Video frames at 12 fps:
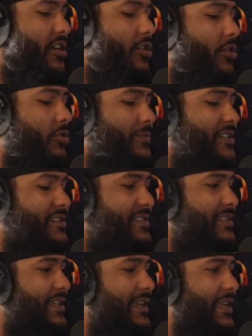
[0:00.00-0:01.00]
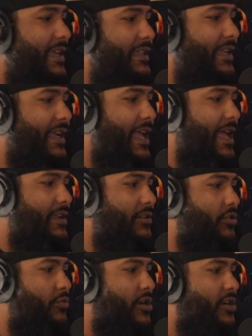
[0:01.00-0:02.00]
homeless and they get they got
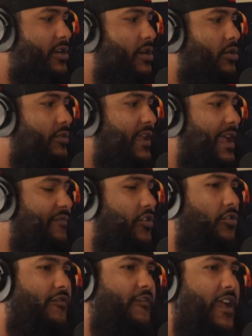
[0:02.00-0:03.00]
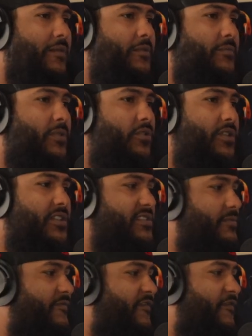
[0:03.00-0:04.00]
nowhere to go they have no family bro and it's
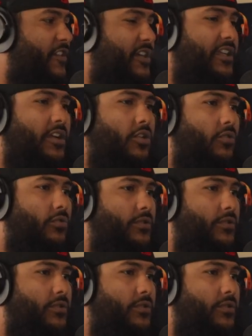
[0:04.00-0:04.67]
fucking cold